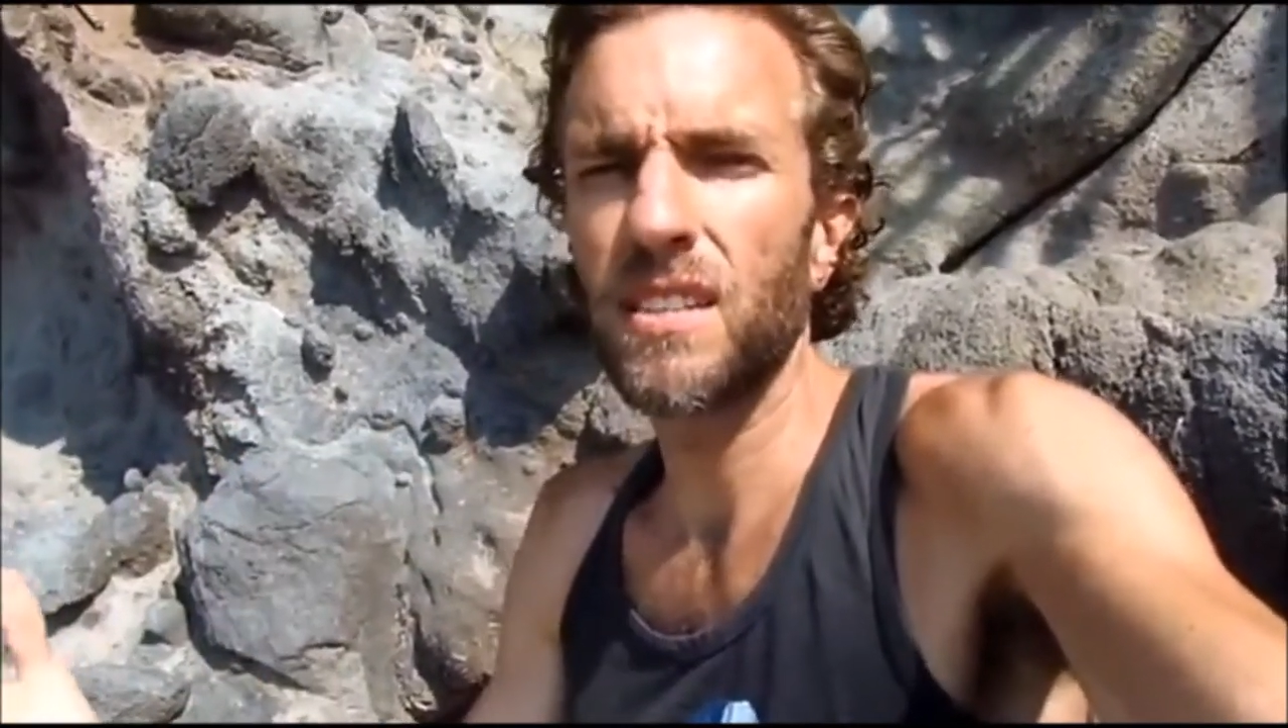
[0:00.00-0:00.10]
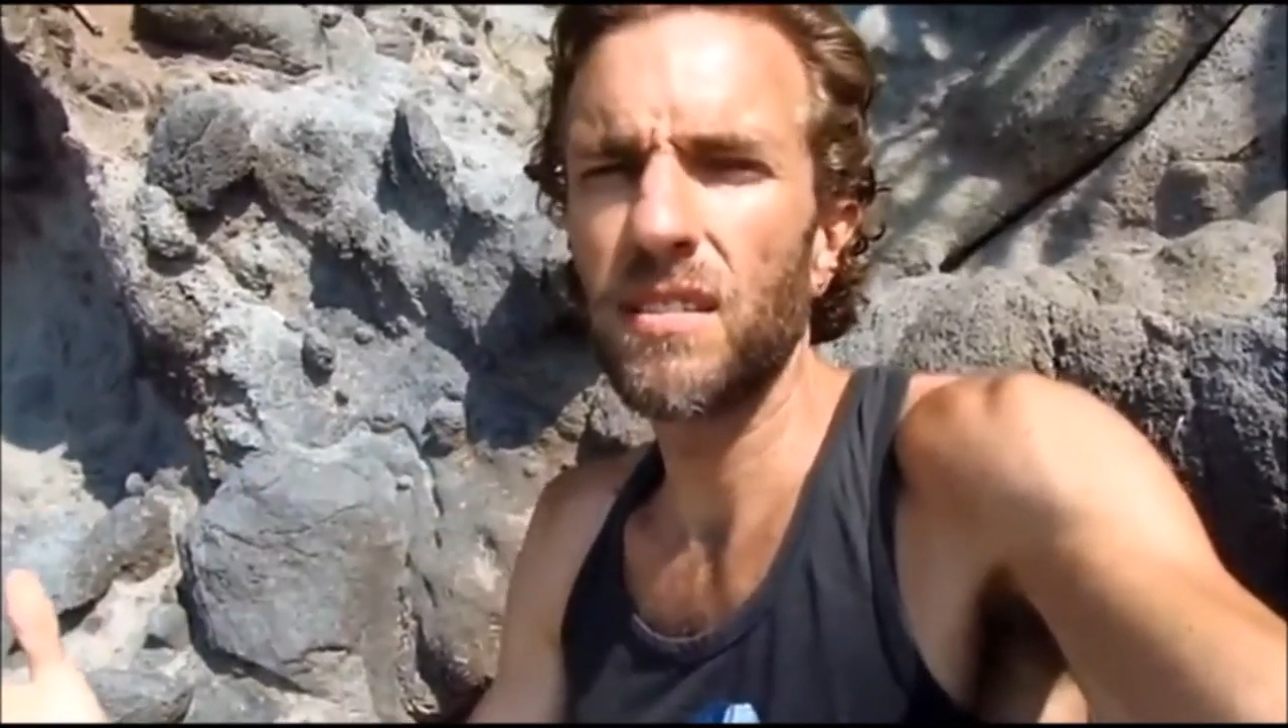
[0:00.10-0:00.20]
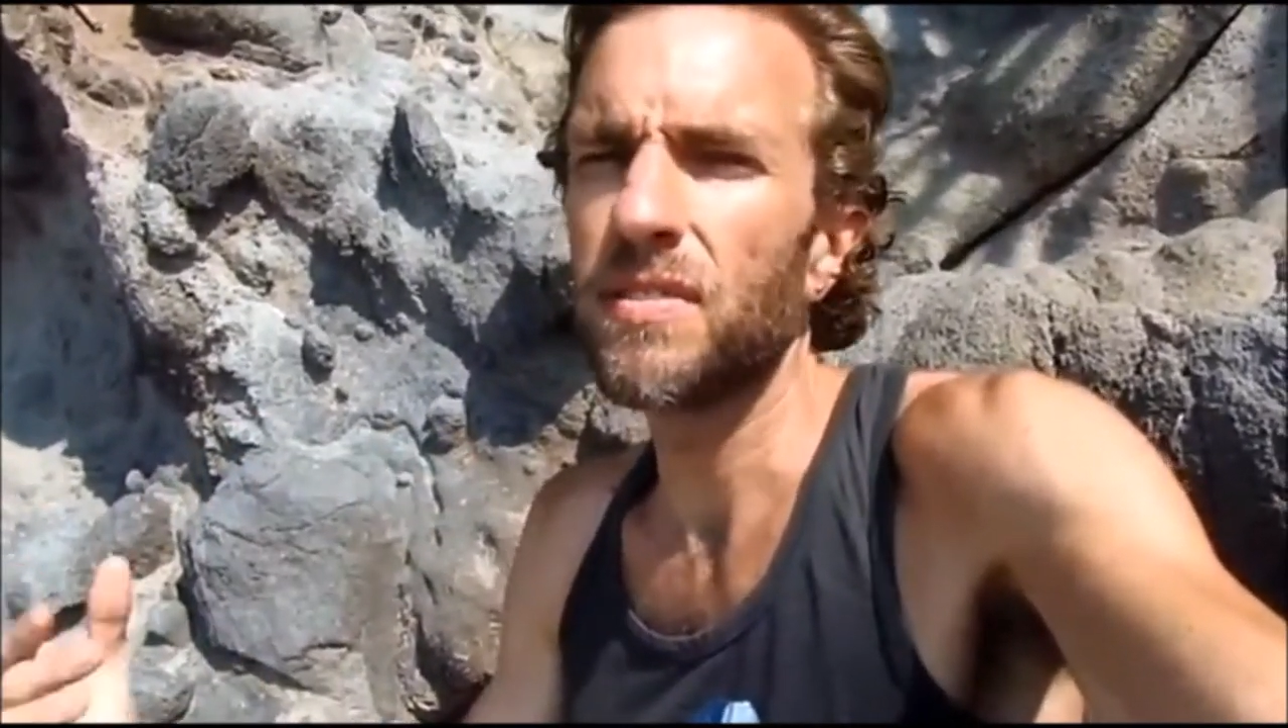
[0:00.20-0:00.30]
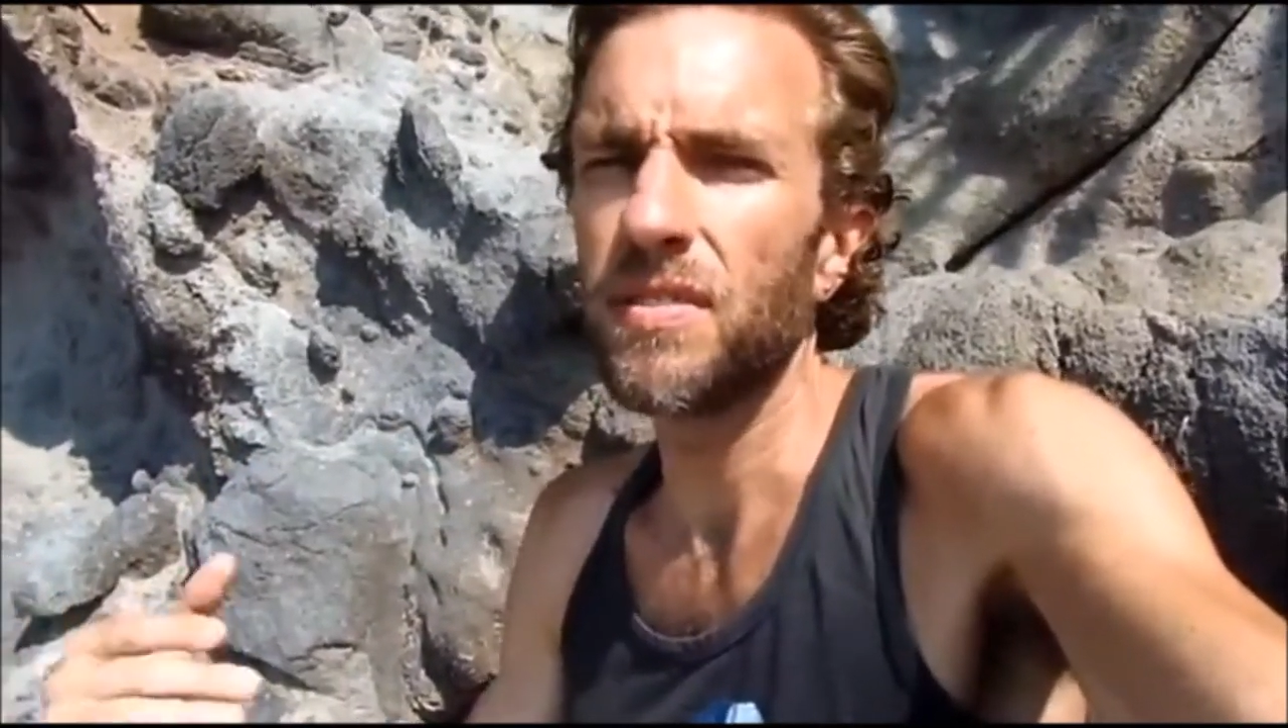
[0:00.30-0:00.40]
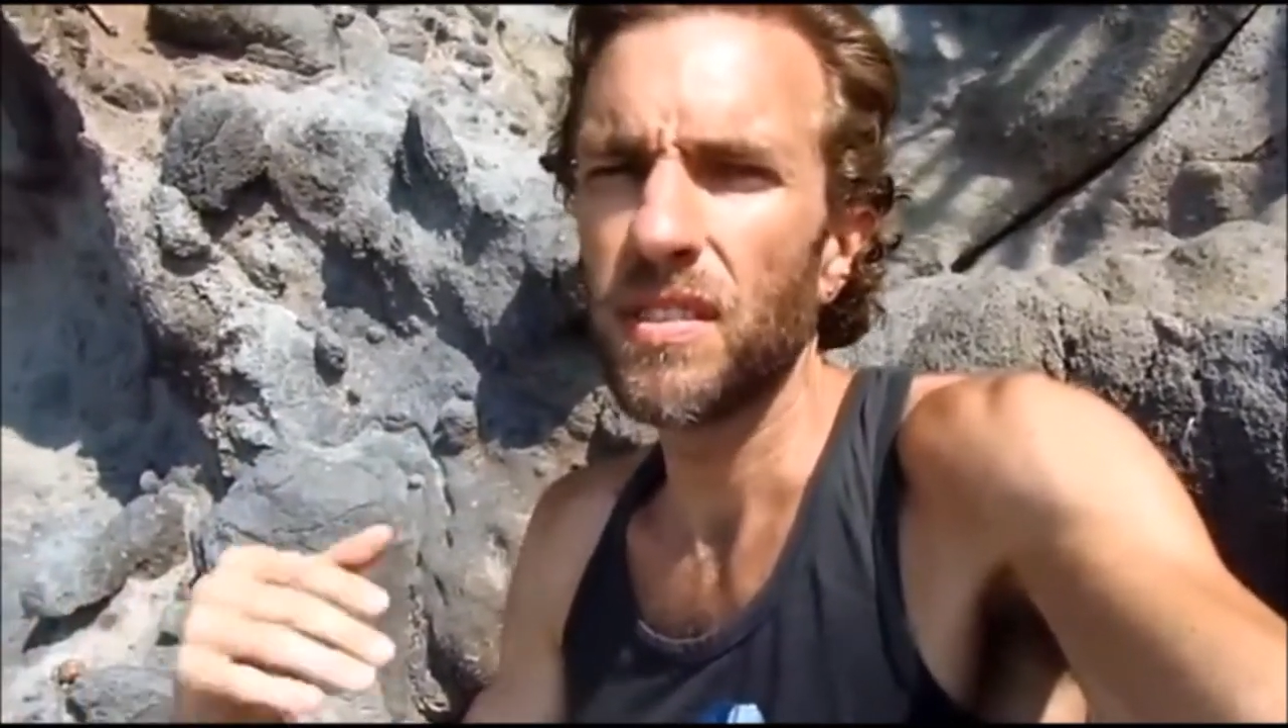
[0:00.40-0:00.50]

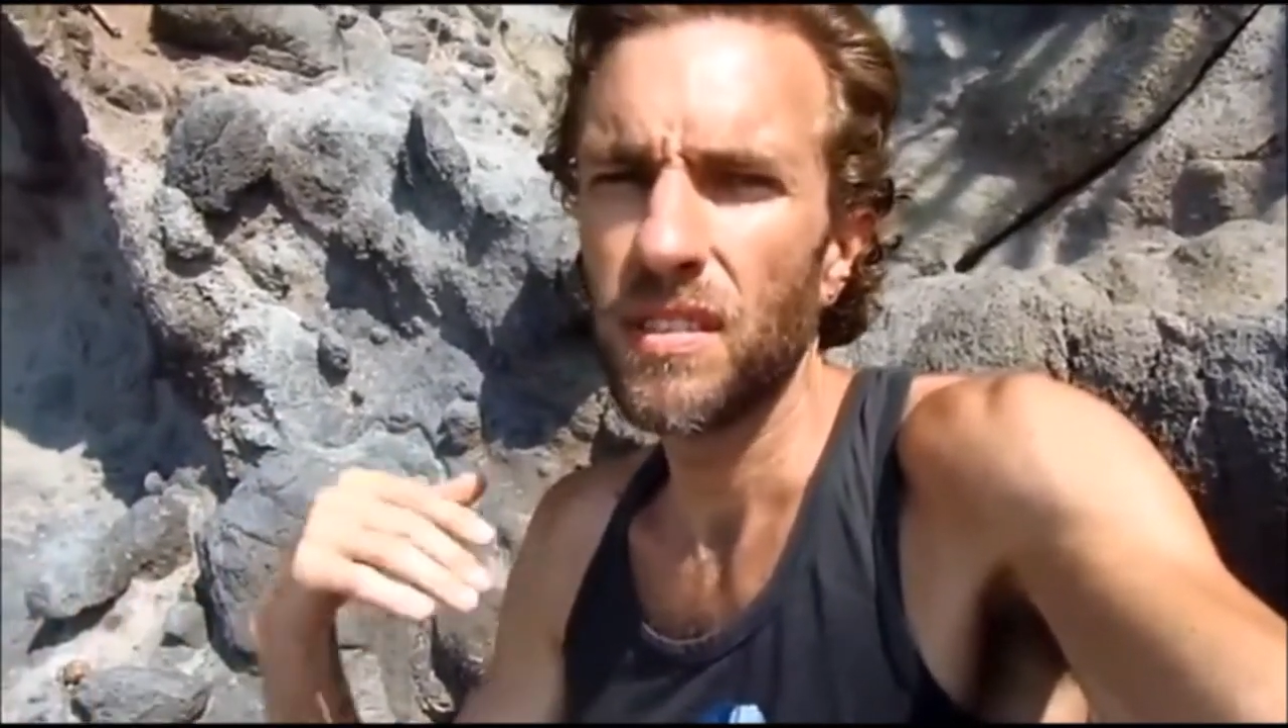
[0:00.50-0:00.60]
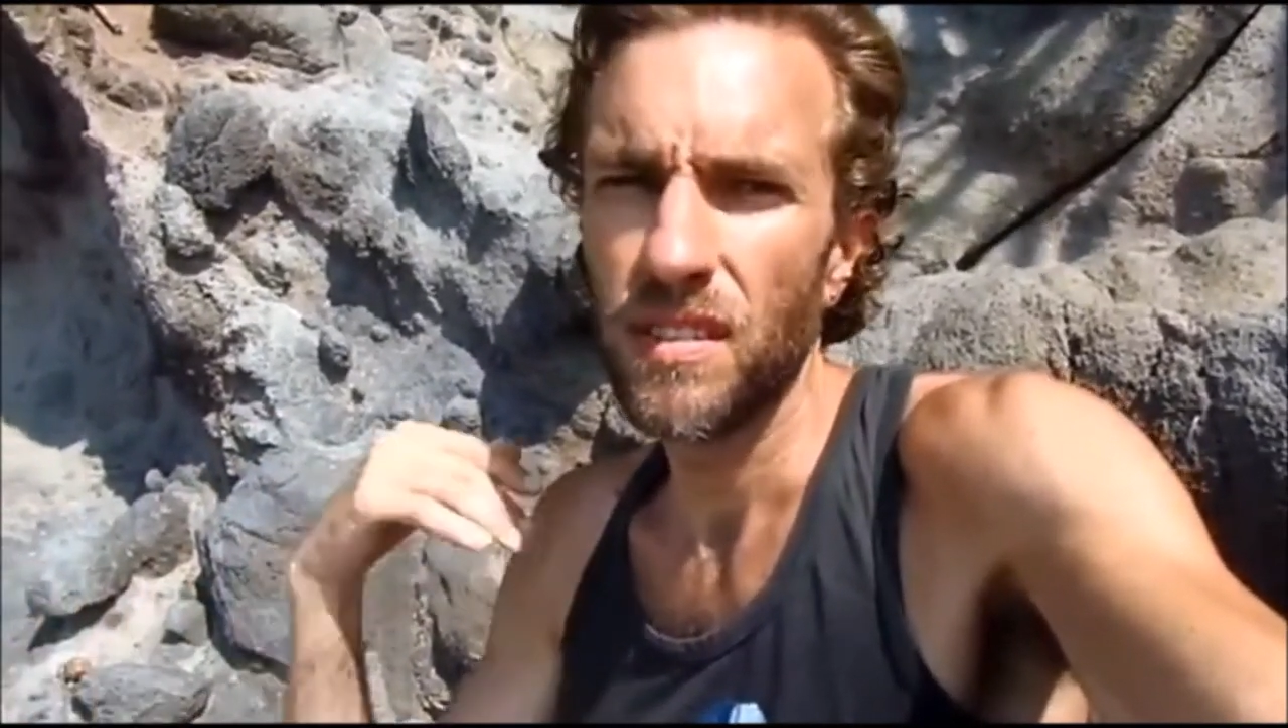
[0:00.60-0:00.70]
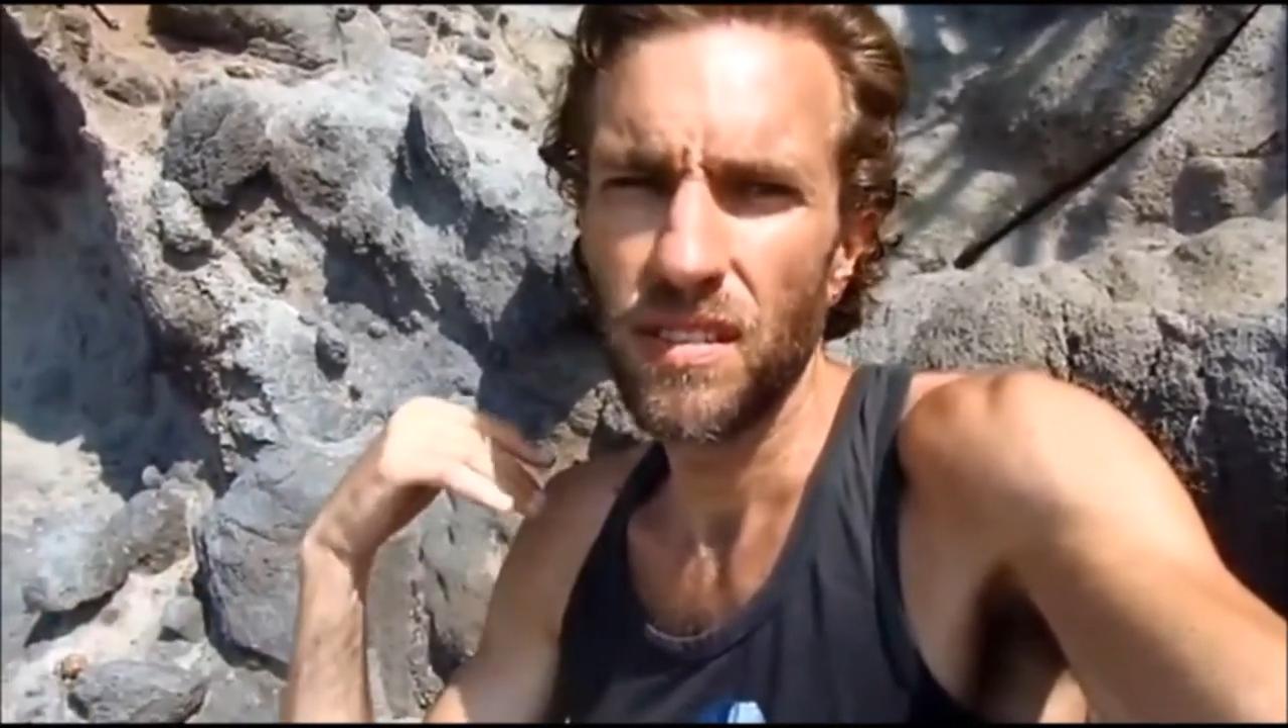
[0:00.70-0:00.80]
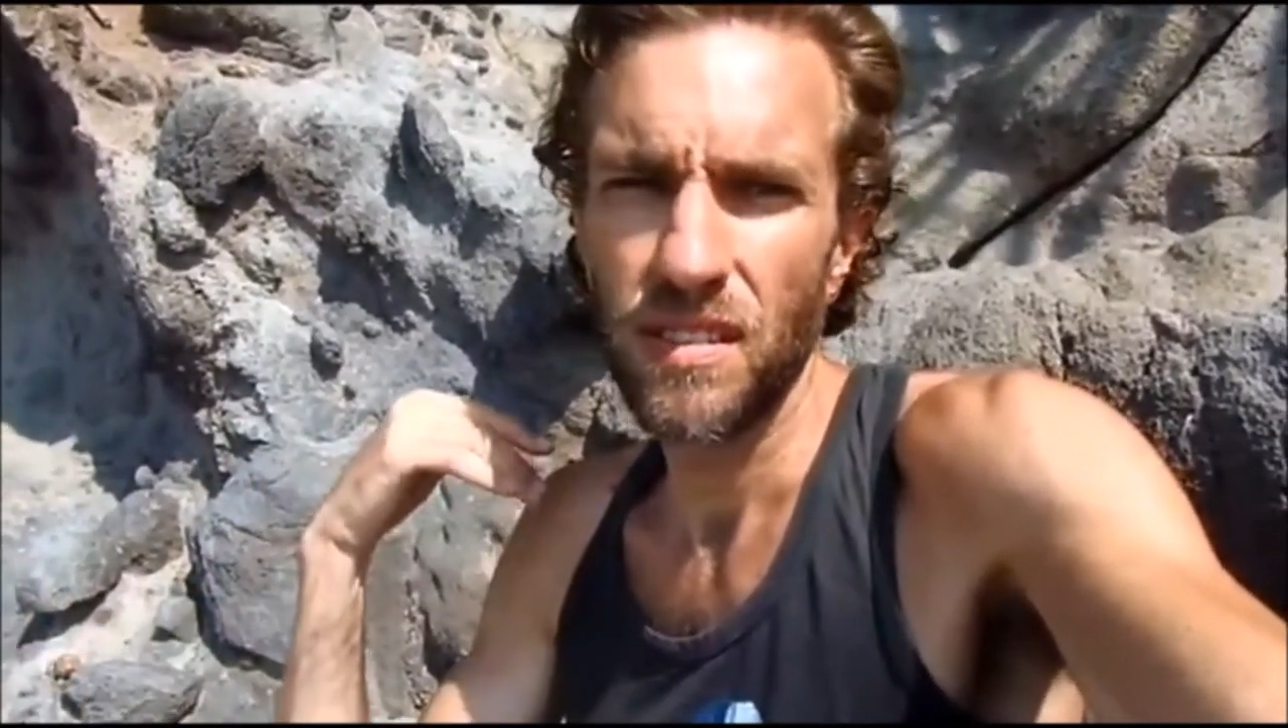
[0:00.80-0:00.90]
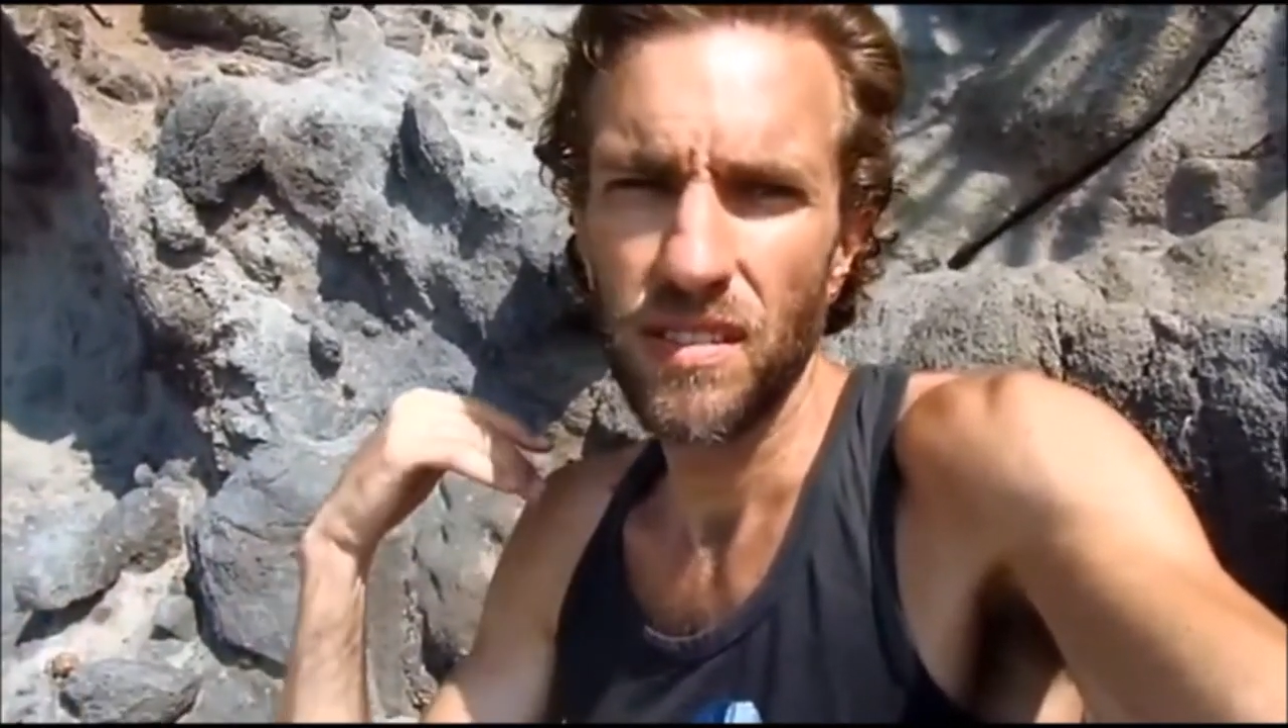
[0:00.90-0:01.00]
objective
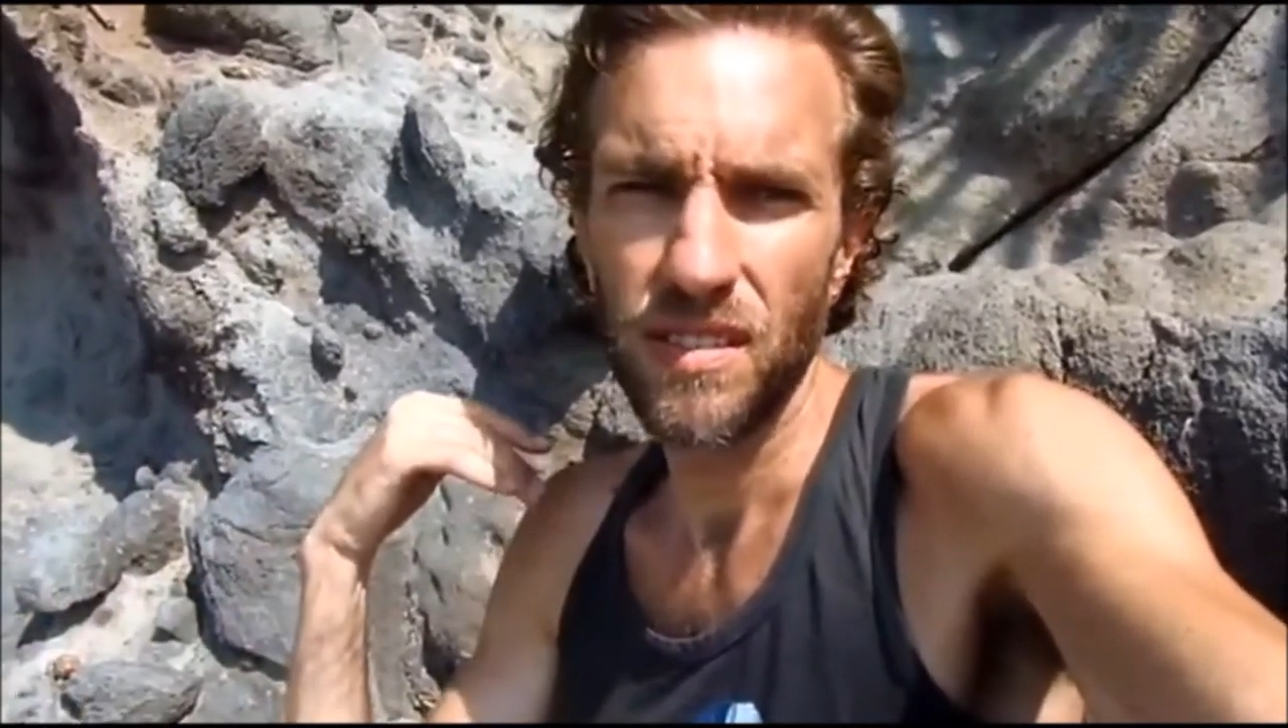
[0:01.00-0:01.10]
